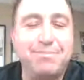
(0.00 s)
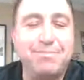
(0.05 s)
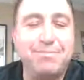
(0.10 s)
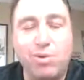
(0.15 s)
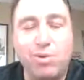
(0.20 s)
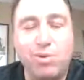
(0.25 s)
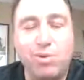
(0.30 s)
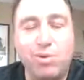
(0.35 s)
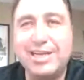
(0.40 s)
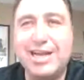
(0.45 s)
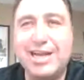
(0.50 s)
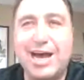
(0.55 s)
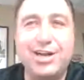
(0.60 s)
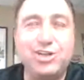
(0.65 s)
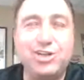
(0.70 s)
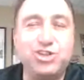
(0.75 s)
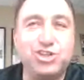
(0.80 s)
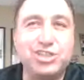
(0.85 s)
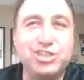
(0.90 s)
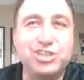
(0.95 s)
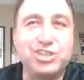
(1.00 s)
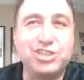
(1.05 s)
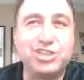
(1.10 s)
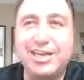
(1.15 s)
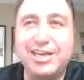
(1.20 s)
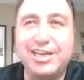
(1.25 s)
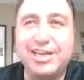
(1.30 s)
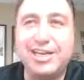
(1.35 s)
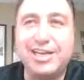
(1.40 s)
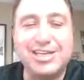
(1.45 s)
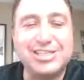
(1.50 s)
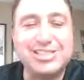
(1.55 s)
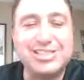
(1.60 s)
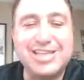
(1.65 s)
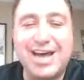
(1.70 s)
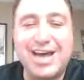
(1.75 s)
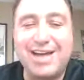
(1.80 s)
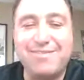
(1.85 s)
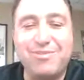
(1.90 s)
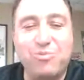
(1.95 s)
we're really not interested.
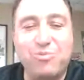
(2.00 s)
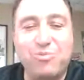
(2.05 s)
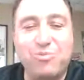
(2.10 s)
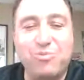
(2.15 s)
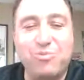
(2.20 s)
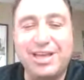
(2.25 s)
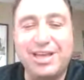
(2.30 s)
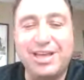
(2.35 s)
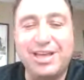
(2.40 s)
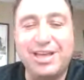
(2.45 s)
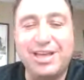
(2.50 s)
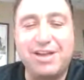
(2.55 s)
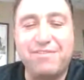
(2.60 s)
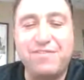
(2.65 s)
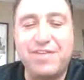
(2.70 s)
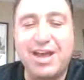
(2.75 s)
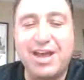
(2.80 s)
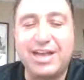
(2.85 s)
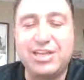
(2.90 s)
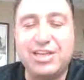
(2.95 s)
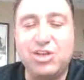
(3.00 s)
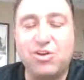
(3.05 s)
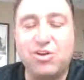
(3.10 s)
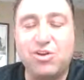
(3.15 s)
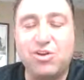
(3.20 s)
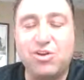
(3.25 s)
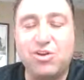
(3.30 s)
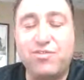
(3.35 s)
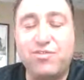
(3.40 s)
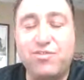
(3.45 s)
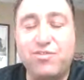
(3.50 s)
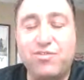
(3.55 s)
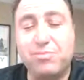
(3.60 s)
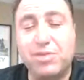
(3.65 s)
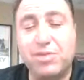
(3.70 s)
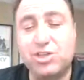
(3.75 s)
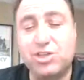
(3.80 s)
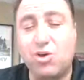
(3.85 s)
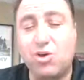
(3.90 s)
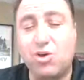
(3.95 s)
It's not really an effect.
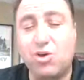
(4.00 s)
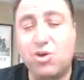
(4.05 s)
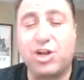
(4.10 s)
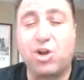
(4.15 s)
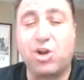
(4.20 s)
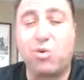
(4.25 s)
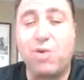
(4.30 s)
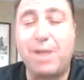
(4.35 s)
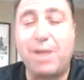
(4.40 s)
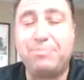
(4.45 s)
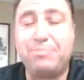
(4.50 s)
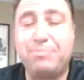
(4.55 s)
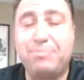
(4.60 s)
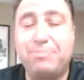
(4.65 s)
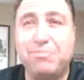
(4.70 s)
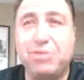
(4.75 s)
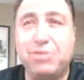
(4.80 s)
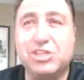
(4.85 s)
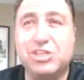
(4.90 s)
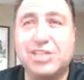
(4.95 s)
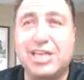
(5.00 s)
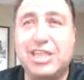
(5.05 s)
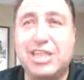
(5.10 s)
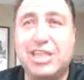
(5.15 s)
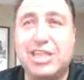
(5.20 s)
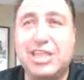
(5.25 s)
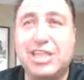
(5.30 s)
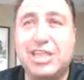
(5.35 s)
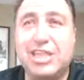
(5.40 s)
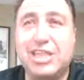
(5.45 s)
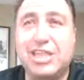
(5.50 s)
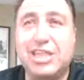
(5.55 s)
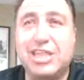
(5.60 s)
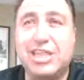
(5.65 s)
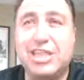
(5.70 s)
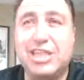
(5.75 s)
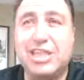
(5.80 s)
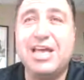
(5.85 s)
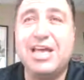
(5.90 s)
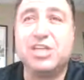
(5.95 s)
Let's go to the corruption, because I think
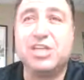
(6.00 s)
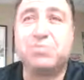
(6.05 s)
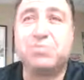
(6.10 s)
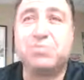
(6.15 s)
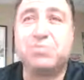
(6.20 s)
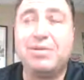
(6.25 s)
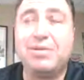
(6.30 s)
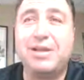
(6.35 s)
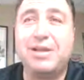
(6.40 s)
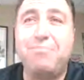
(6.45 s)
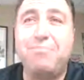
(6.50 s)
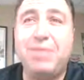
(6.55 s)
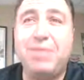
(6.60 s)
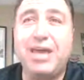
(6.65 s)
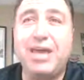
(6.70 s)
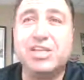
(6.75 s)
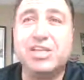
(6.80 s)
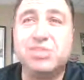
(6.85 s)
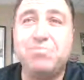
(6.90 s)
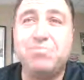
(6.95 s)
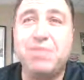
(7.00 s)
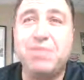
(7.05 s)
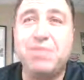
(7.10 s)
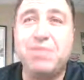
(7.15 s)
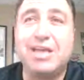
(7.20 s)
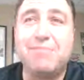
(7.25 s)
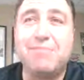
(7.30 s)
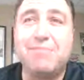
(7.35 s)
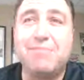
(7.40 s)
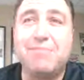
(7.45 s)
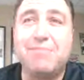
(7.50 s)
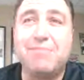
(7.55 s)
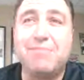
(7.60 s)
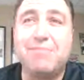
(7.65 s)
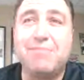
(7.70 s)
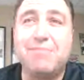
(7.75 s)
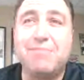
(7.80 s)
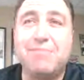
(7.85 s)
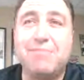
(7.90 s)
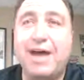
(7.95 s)
that is probably the biggest myth that
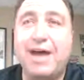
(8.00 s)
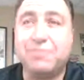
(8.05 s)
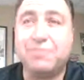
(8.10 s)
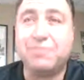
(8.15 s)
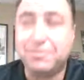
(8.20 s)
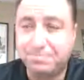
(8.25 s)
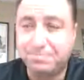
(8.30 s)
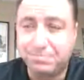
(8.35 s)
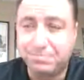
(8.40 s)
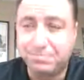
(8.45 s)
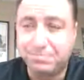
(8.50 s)
most people have